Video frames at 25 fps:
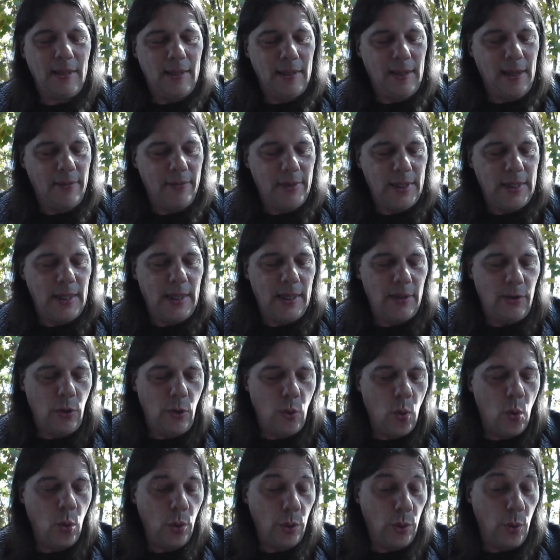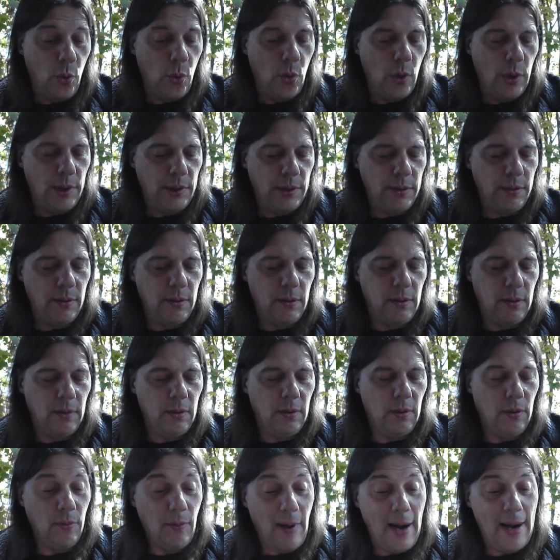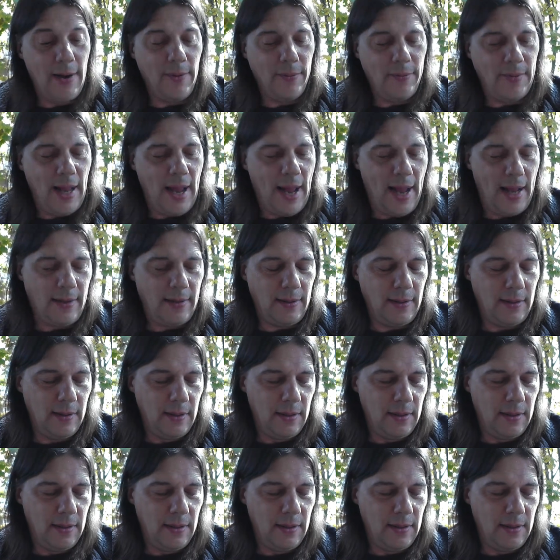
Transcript: and everything going on around that.